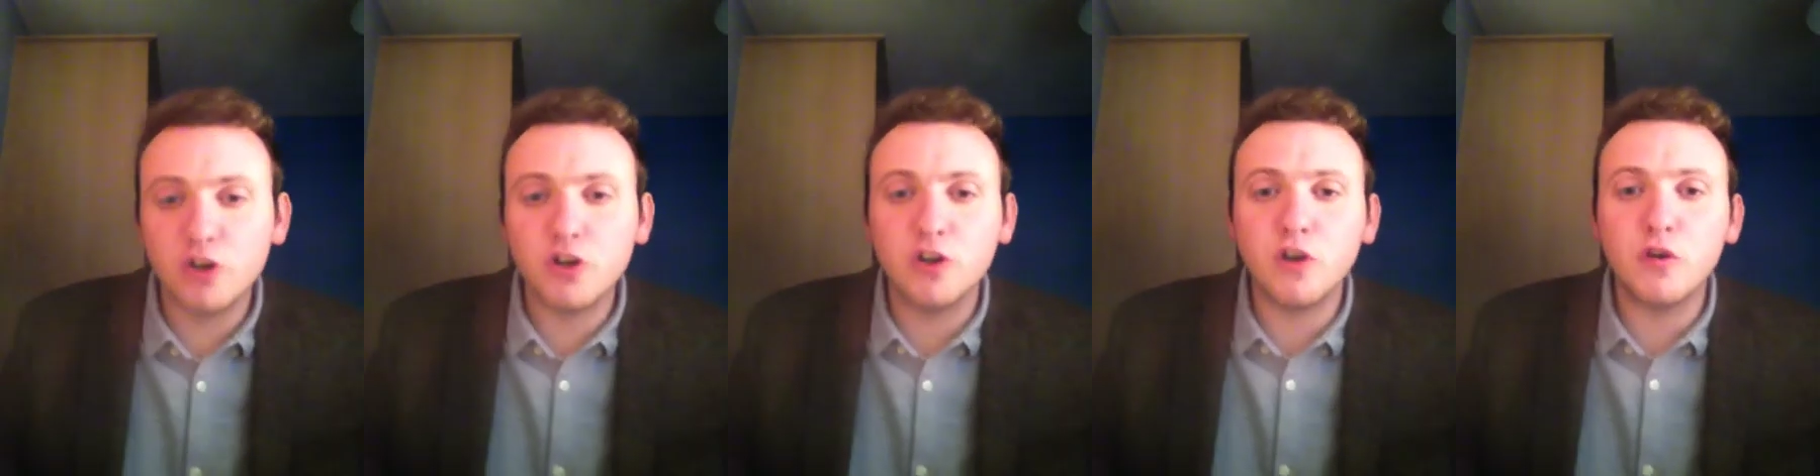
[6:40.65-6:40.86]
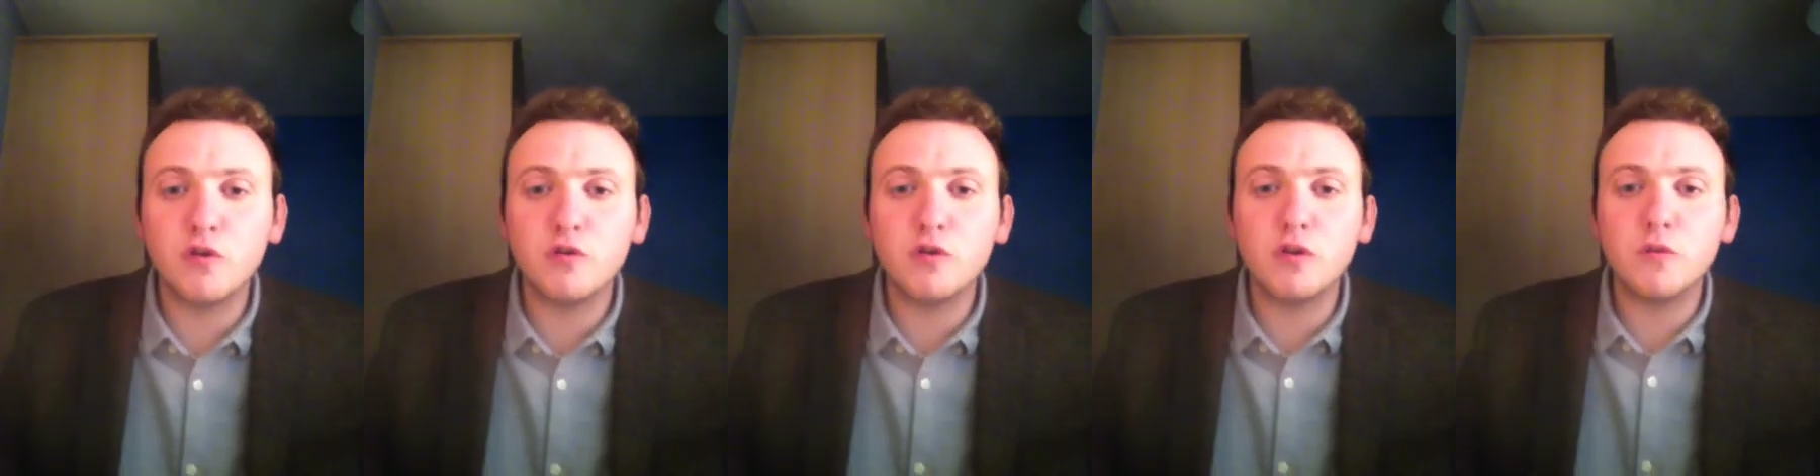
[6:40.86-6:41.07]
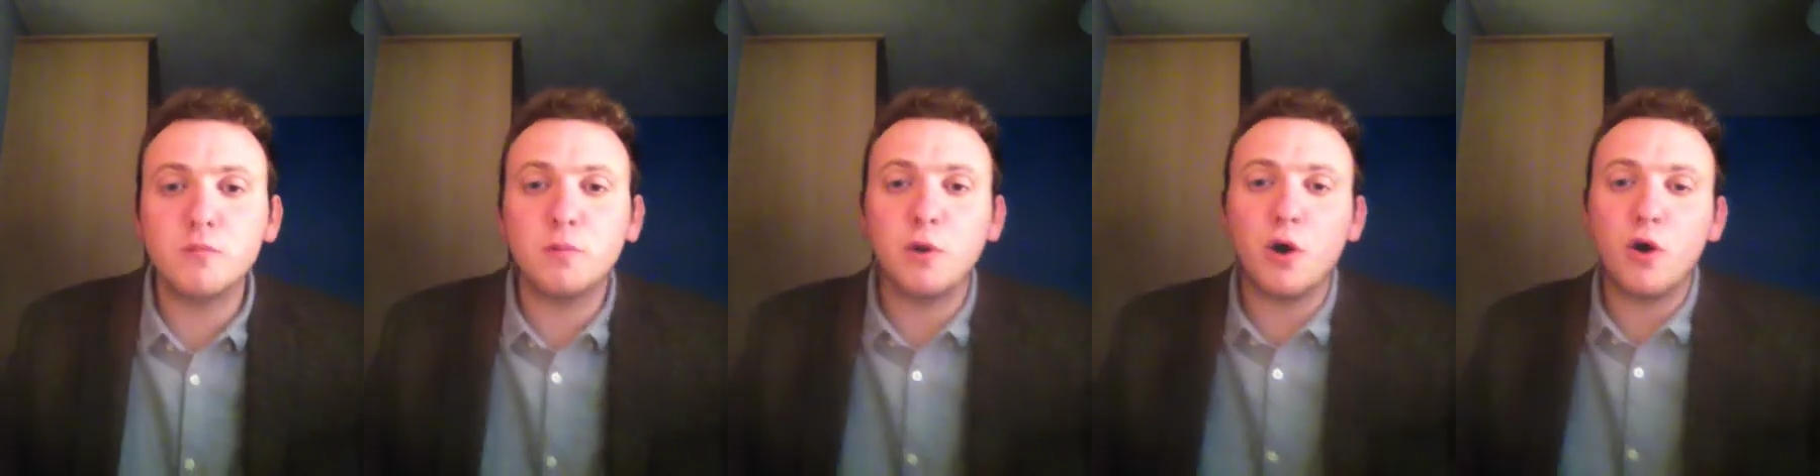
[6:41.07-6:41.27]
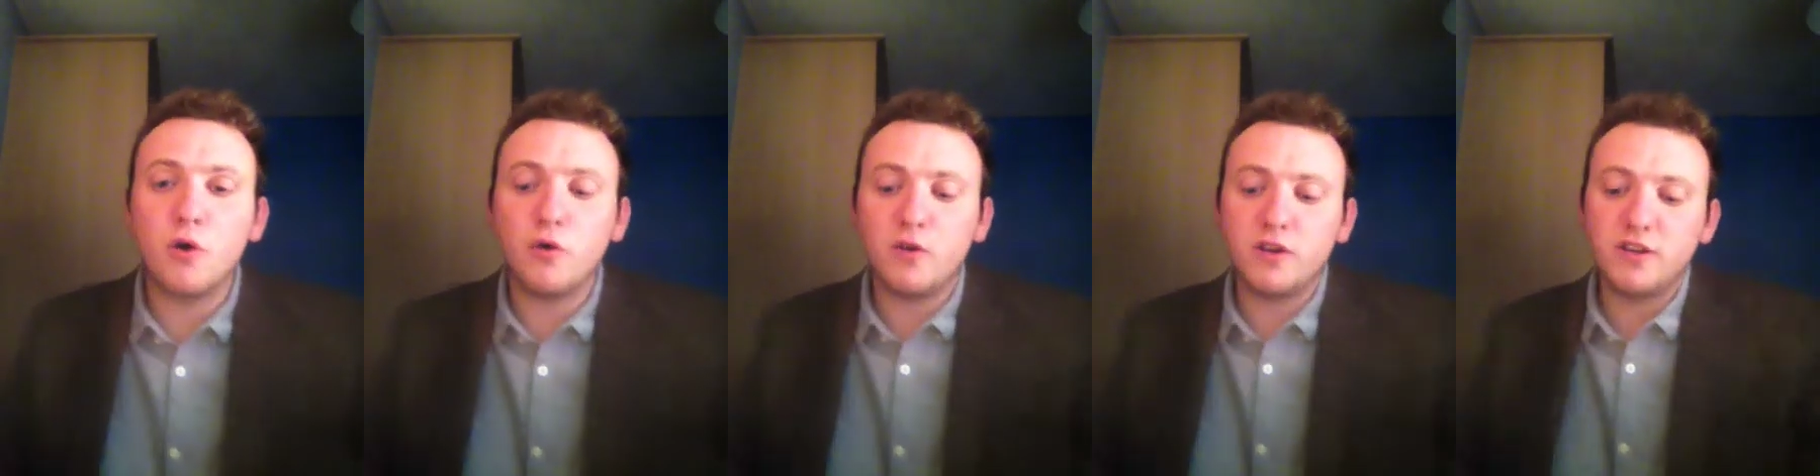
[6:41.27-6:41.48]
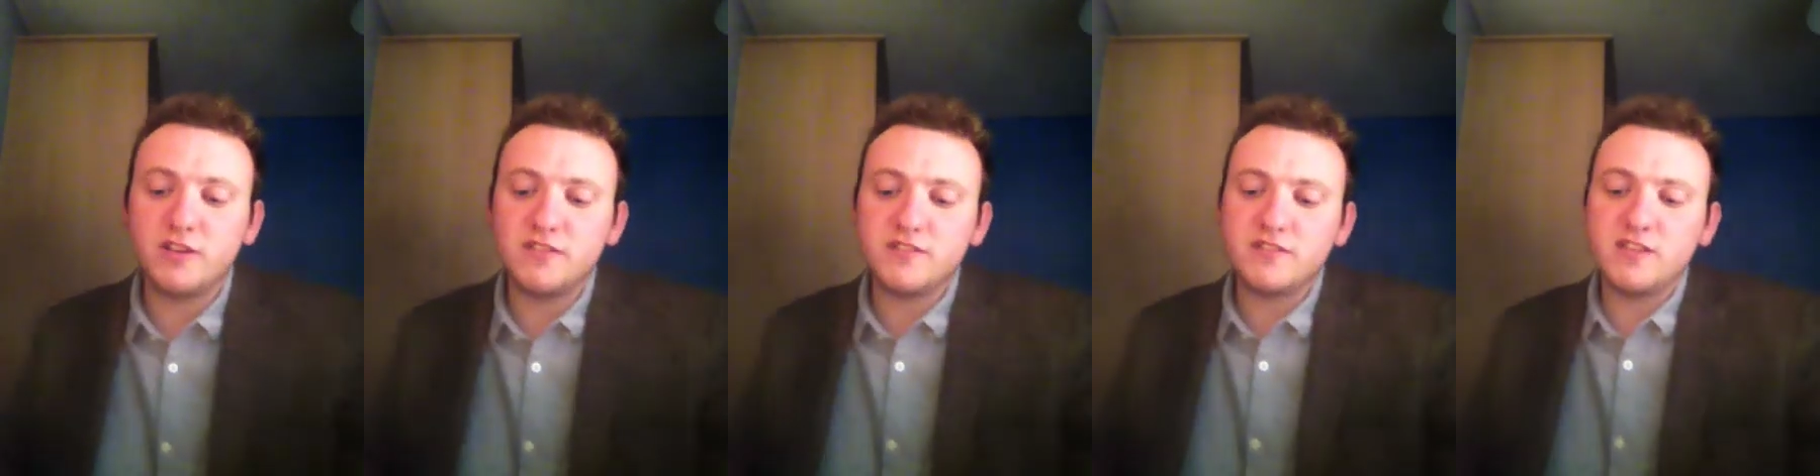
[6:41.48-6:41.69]
local
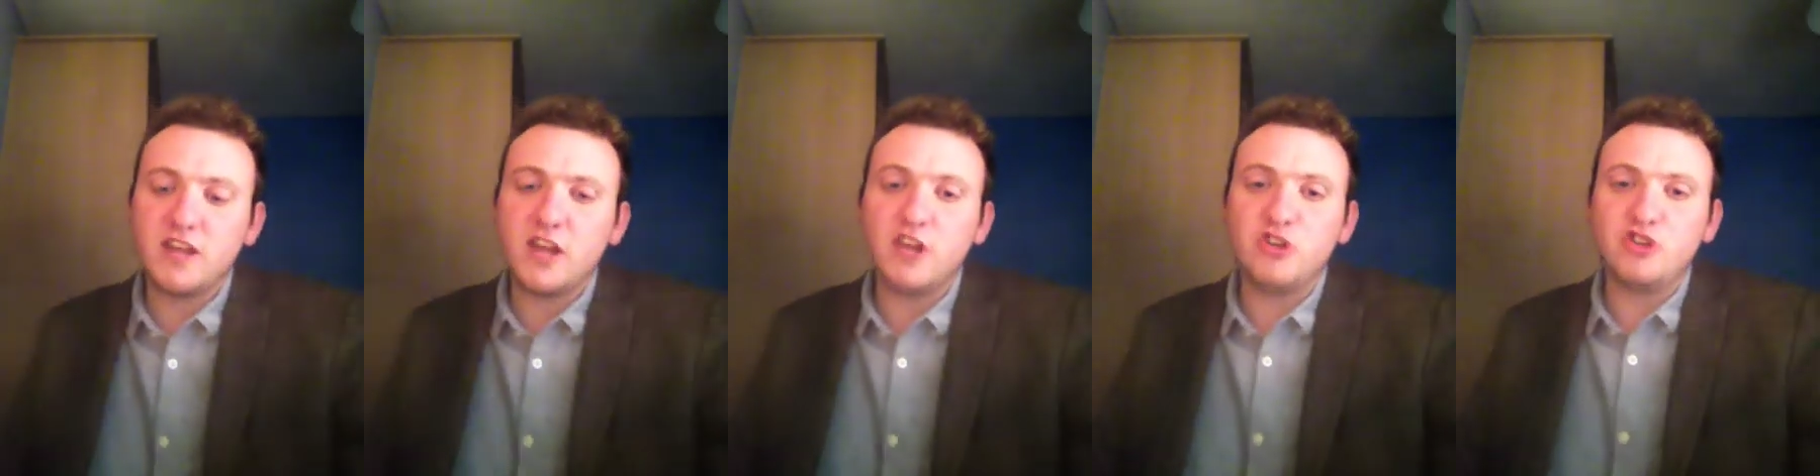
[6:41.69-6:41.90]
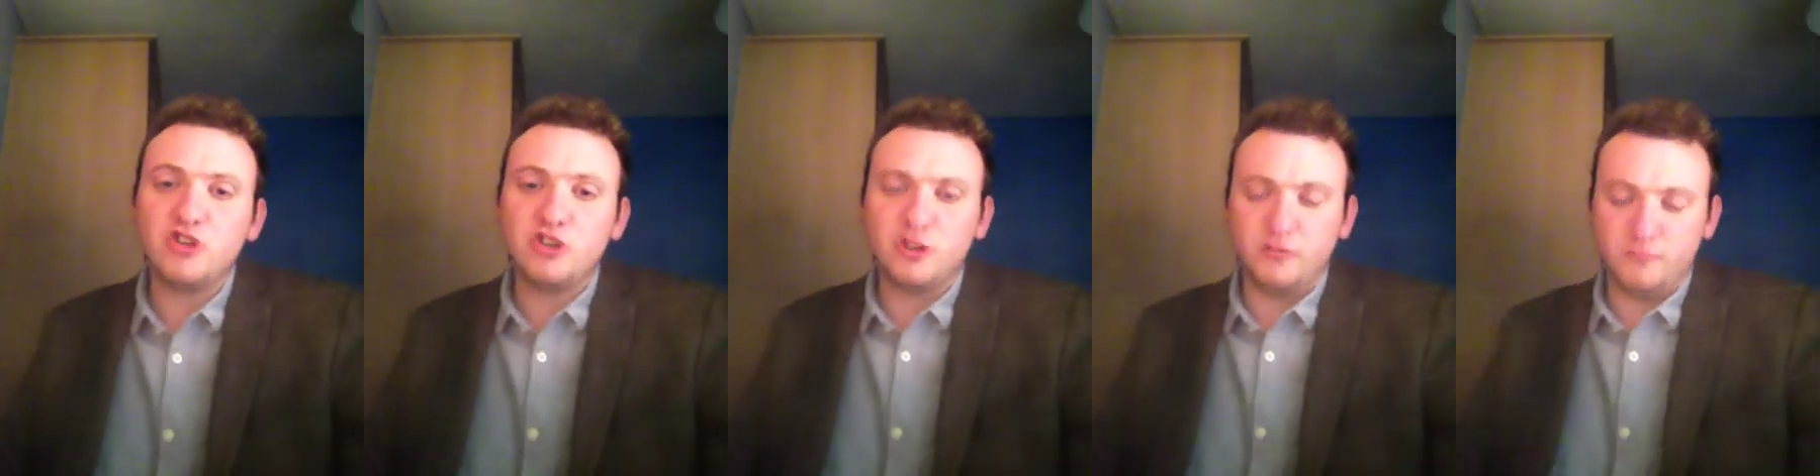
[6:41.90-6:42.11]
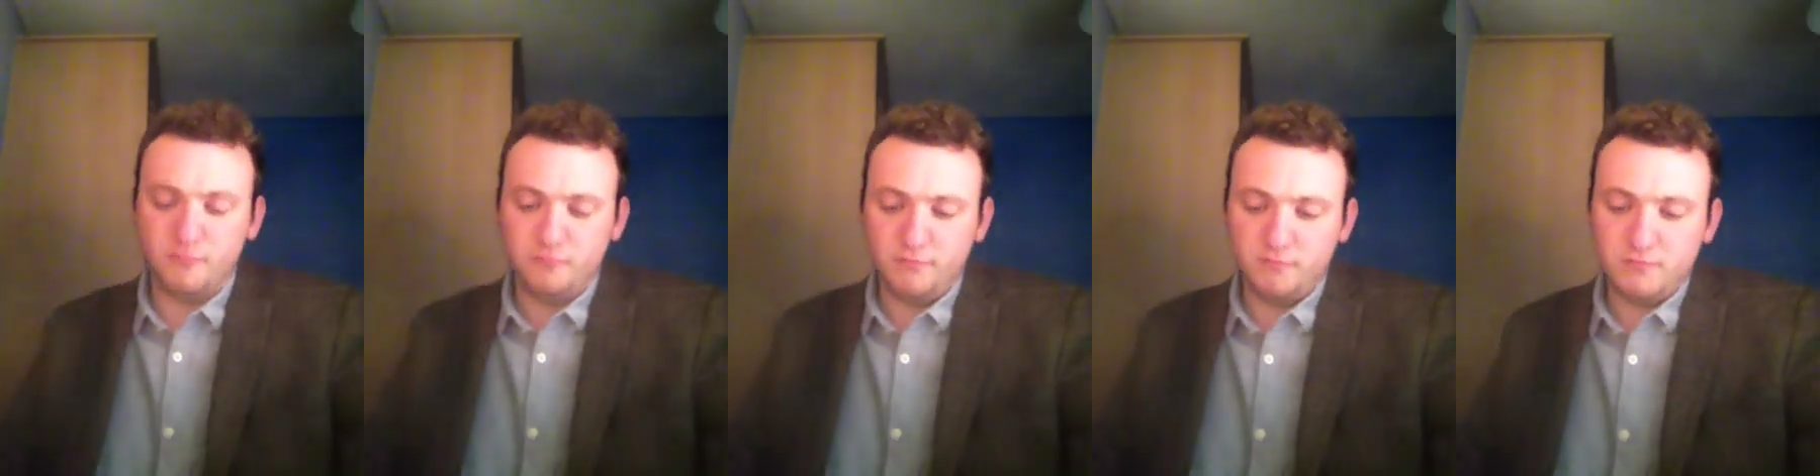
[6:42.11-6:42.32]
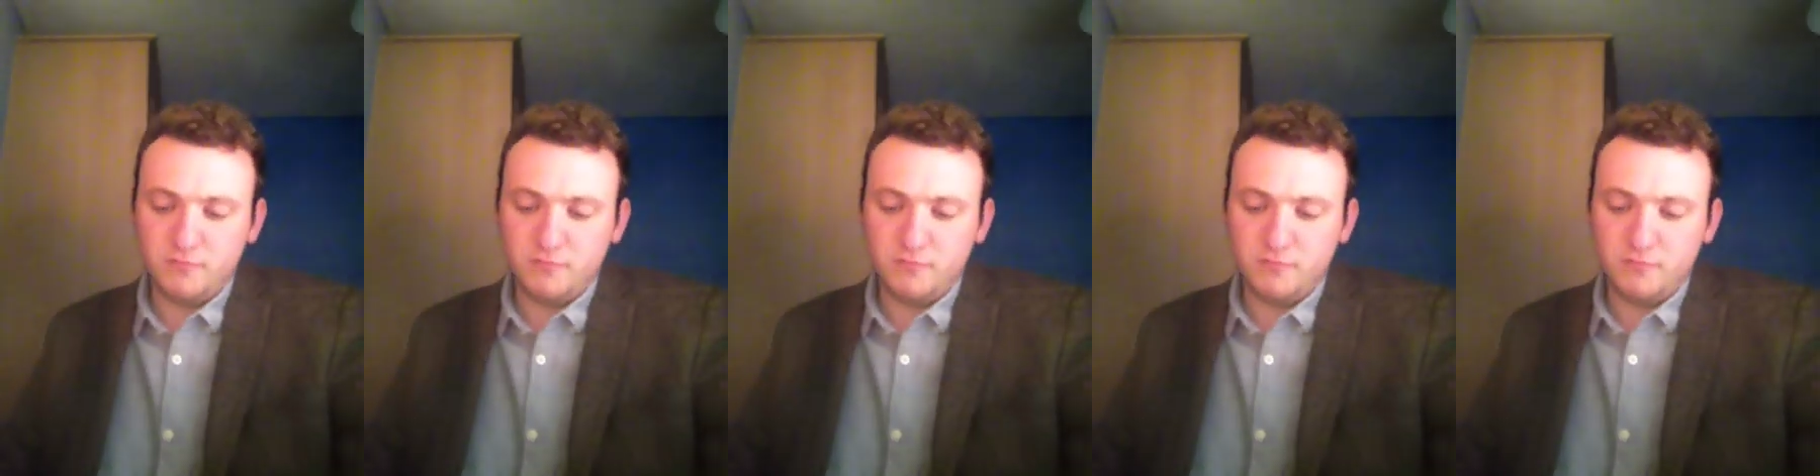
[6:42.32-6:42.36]
polling station